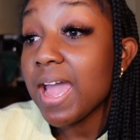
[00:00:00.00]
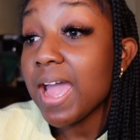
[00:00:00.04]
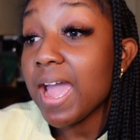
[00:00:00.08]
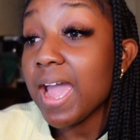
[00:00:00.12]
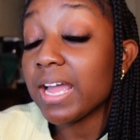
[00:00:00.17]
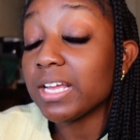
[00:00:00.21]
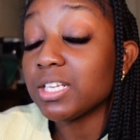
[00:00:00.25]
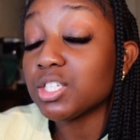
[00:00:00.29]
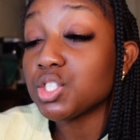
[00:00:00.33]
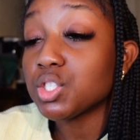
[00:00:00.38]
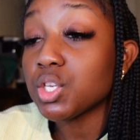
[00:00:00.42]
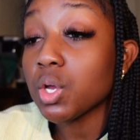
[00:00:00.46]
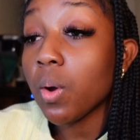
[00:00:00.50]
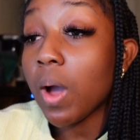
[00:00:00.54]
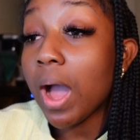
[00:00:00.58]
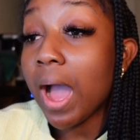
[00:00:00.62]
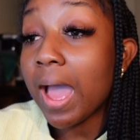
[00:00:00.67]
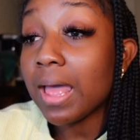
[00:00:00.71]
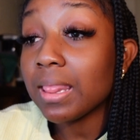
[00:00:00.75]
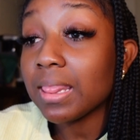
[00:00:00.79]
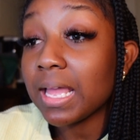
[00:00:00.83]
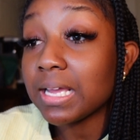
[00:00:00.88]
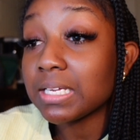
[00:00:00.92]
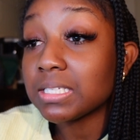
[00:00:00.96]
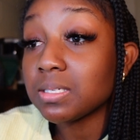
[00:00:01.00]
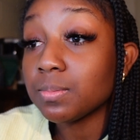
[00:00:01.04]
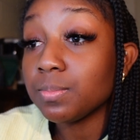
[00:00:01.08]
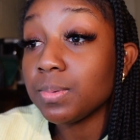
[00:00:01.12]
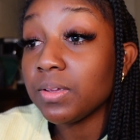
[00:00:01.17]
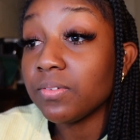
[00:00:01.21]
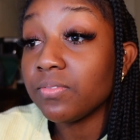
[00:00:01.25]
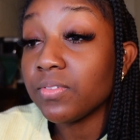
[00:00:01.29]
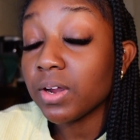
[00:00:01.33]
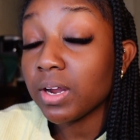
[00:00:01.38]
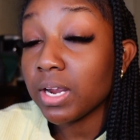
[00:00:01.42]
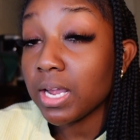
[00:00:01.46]
And so I like to
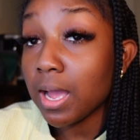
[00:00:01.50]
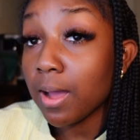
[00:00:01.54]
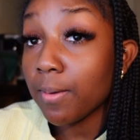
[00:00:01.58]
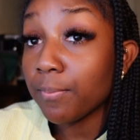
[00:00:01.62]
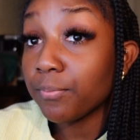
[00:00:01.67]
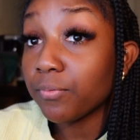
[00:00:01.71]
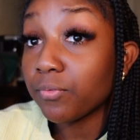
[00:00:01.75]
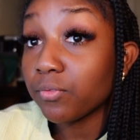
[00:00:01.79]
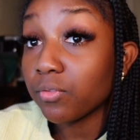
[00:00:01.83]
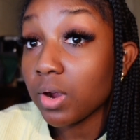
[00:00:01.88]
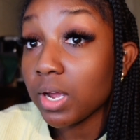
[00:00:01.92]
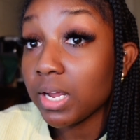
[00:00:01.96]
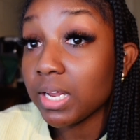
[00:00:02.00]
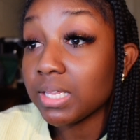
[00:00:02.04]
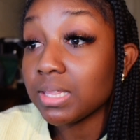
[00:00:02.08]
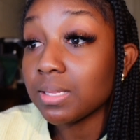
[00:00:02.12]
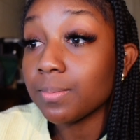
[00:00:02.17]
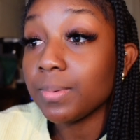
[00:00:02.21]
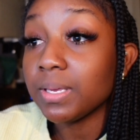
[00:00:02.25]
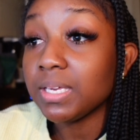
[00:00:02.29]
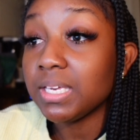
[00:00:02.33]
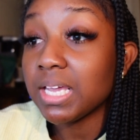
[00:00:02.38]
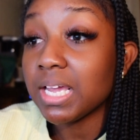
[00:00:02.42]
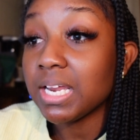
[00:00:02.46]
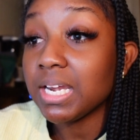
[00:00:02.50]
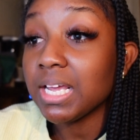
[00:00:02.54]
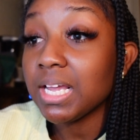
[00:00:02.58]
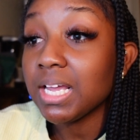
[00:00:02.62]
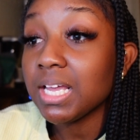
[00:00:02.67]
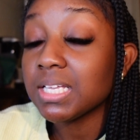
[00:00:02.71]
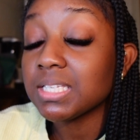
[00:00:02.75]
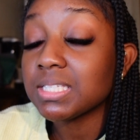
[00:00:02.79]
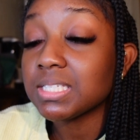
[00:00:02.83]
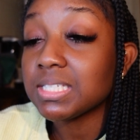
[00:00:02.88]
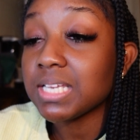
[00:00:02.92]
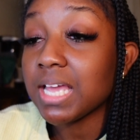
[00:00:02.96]
be very upfront in the beginning
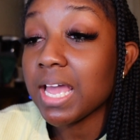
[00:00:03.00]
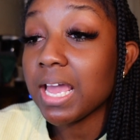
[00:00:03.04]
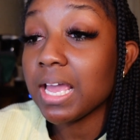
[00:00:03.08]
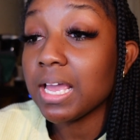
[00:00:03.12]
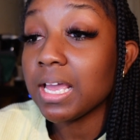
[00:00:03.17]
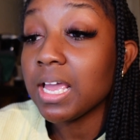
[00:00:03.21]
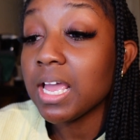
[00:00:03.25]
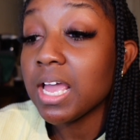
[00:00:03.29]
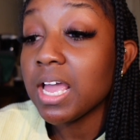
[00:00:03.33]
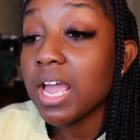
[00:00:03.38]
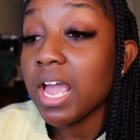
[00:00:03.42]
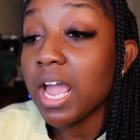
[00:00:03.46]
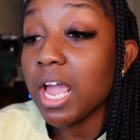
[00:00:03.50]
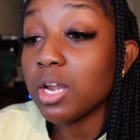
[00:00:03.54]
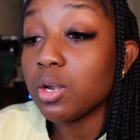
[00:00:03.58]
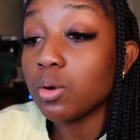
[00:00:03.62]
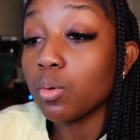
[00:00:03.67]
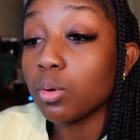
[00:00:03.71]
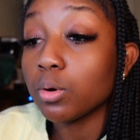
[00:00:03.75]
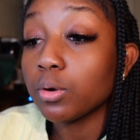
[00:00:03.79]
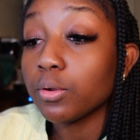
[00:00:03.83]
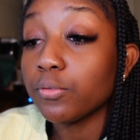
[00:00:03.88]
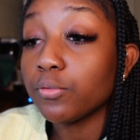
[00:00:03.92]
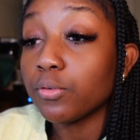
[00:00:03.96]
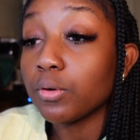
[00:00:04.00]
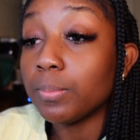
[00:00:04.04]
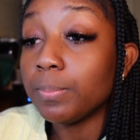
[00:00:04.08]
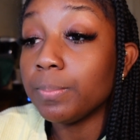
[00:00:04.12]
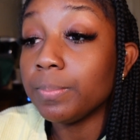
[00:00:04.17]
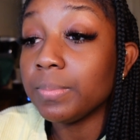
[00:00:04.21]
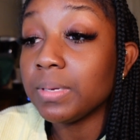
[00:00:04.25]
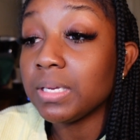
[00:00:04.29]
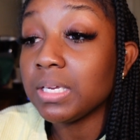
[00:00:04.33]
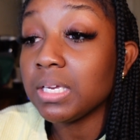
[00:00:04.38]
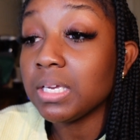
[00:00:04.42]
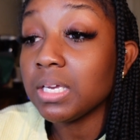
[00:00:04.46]
and say, in order for
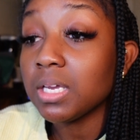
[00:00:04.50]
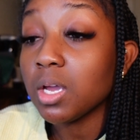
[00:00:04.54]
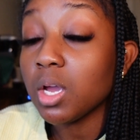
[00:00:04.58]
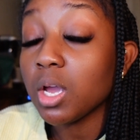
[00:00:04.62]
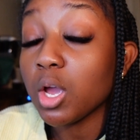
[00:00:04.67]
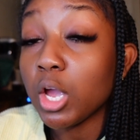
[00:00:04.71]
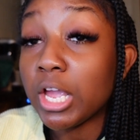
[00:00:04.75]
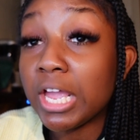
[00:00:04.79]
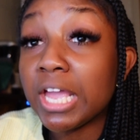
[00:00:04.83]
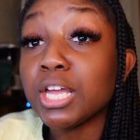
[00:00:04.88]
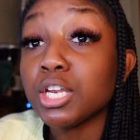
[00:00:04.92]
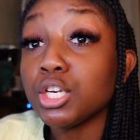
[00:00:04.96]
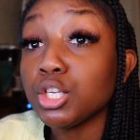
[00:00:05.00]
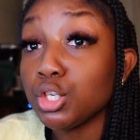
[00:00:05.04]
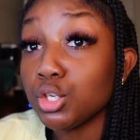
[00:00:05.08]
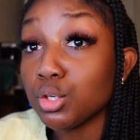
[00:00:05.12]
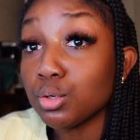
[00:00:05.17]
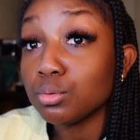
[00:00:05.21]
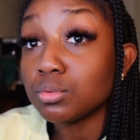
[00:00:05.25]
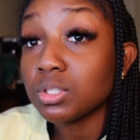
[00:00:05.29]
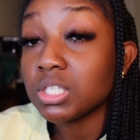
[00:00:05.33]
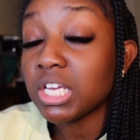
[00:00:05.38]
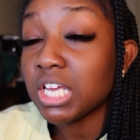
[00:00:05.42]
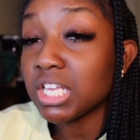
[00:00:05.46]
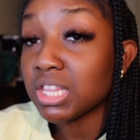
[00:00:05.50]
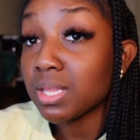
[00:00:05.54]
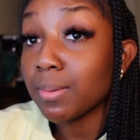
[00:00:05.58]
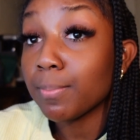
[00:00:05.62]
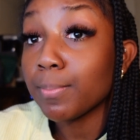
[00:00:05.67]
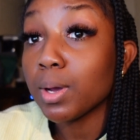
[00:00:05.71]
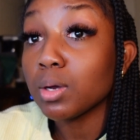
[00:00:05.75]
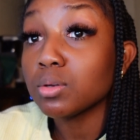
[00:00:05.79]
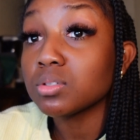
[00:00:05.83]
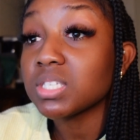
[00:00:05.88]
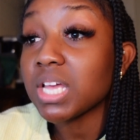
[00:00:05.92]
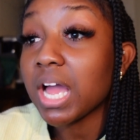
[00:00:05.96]
me and you to get the
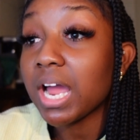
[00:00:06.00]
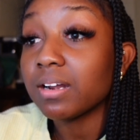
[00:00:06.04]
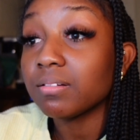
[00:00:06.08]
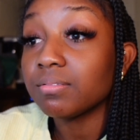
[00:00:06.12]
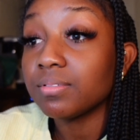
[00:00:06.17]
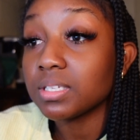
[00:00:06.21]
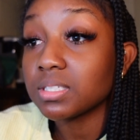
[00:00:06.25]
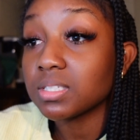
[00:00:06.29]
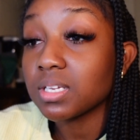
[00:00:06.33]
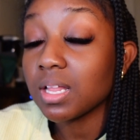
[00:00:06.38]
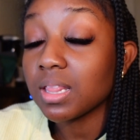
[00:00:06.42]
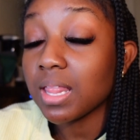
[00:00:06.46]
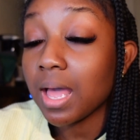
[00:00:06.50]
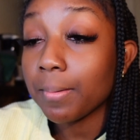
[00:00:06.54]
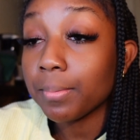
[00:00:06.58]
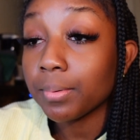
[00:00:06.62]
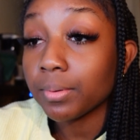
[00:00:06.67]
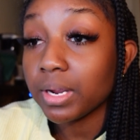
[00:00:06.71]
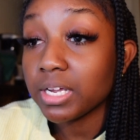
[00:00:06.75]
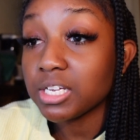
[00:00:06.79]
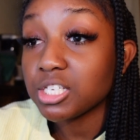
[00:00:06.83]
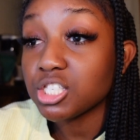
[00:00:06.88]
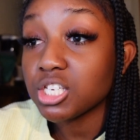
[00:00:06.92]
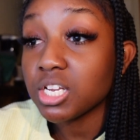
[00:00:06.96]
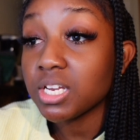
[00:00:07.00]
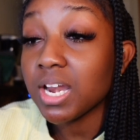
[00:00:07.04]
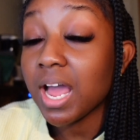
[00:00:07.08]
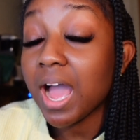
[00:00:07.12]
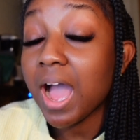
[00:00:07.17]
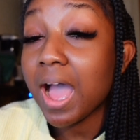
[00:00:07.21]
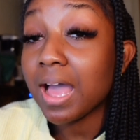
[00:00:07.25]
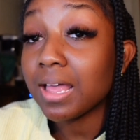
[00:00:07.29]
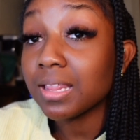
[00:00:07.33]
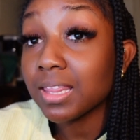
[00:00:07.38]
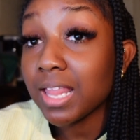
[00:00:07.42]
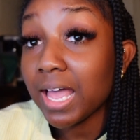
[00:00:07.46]
most out of this collaboration,
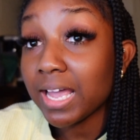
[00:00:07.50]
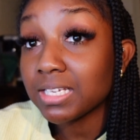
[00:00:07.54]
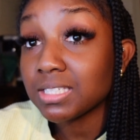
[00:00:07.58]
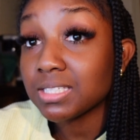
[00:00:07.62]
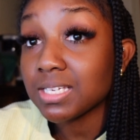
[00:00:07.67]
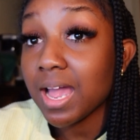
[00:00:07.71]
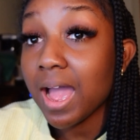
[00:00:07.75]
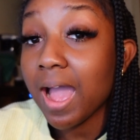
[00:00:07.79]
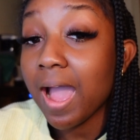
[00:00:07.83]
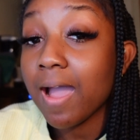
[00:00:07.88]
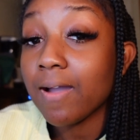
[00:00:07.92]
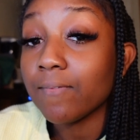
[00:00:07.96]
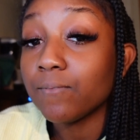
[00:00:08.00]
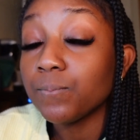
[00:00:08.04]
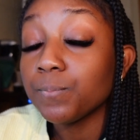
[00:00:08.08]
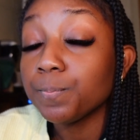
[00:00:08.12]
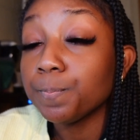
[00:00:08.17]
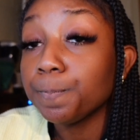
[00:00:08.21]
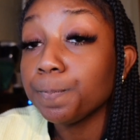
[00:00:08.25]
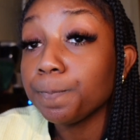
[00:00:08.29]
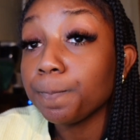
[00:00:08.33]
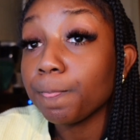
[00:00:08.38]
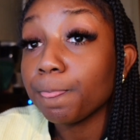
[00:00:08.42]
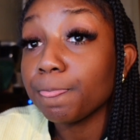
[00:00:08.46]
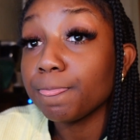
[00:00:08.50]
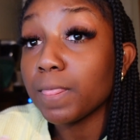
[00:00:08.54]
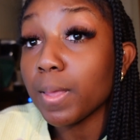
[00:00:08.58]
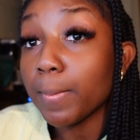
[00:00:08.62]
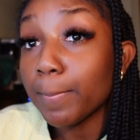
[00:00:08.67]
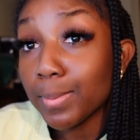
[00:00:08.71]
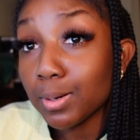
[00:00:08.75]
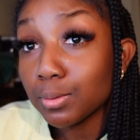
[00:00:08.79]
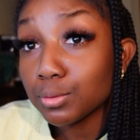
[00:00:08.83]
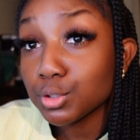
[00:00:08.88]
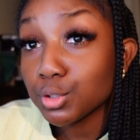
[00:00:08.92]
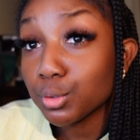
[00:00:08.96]
I like to have the
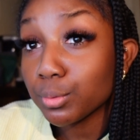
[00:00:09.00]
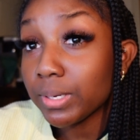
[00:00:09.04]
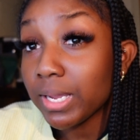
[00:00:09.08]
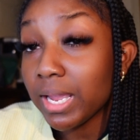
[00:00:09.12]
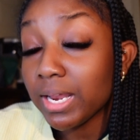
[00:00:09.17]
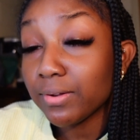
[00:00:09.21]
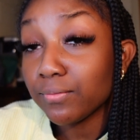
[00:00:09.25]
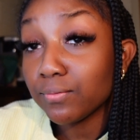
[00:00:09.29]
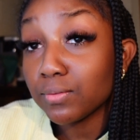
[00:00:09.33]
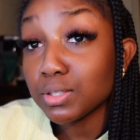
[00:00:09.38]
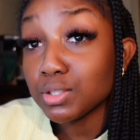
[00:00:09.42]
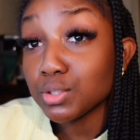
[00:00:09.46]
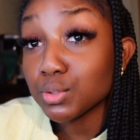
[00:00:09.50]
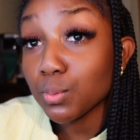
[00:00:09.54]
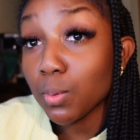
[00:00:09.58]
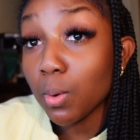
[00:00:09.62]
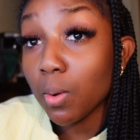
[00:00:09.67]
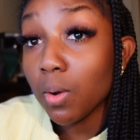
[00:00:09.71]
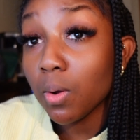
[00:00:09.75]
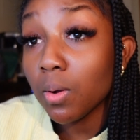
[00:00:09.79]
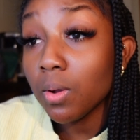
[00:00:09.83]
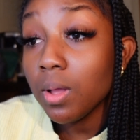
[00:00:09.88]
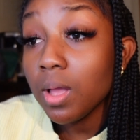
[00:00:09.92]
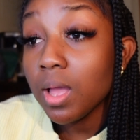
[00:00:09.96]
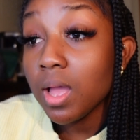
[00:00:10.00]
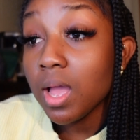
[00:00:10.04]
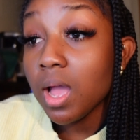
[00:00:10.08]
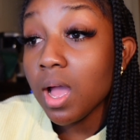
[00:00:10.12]
most creative control,